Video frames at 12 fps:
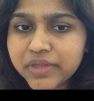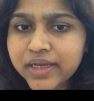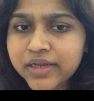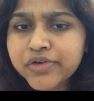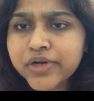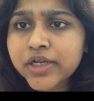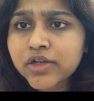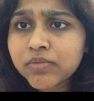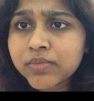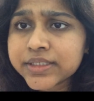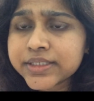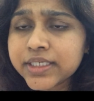and it dried
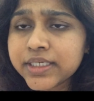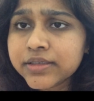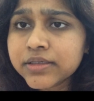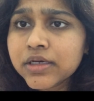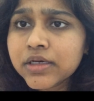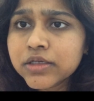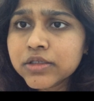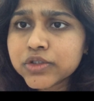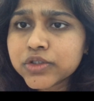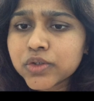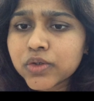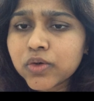out my skin.
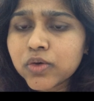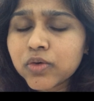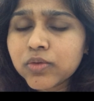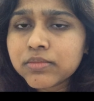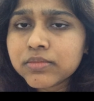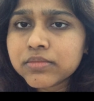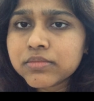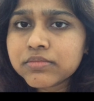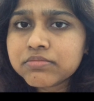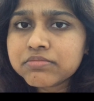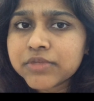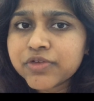So
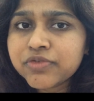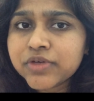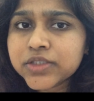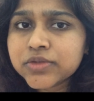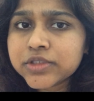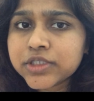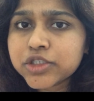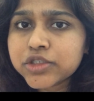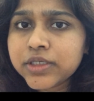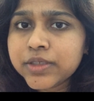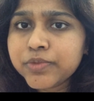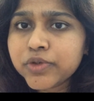my face was
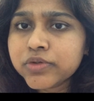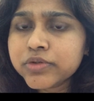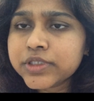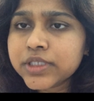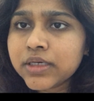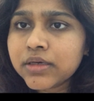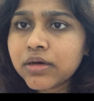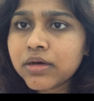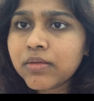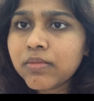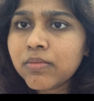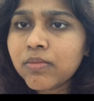actually producing
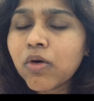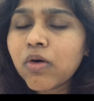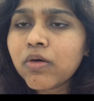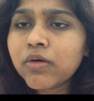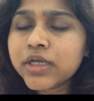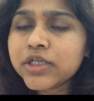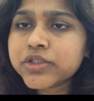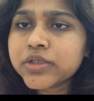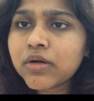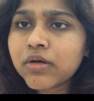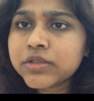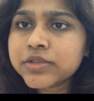more
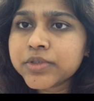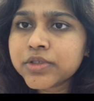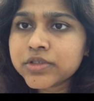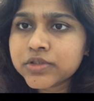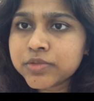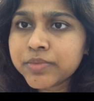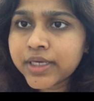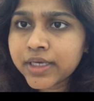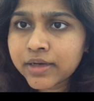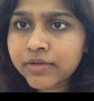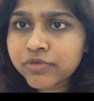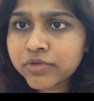natural oils because it's
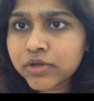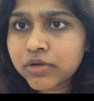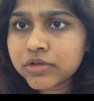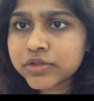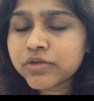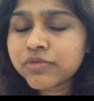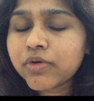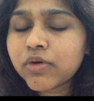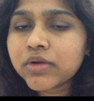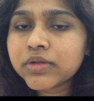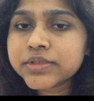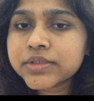making up for the loss of
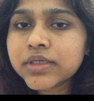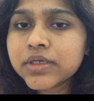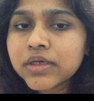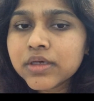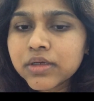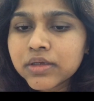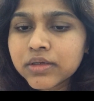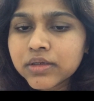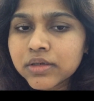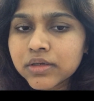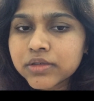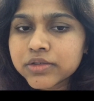oils.
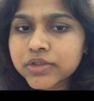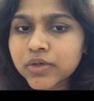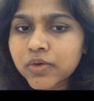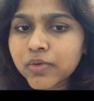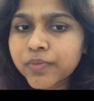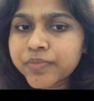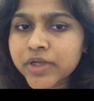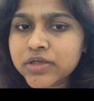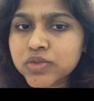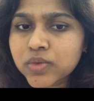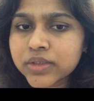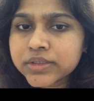So
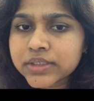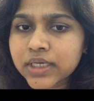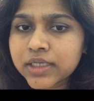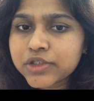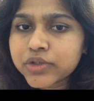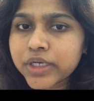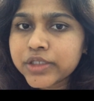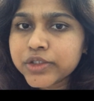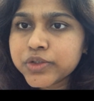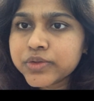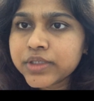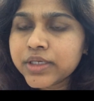there's once I tried
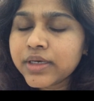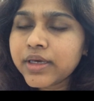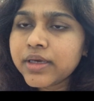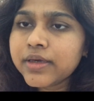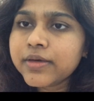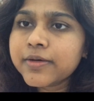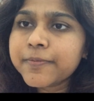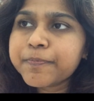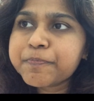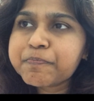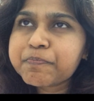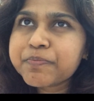using
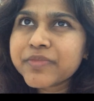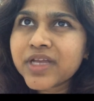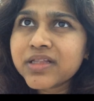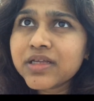I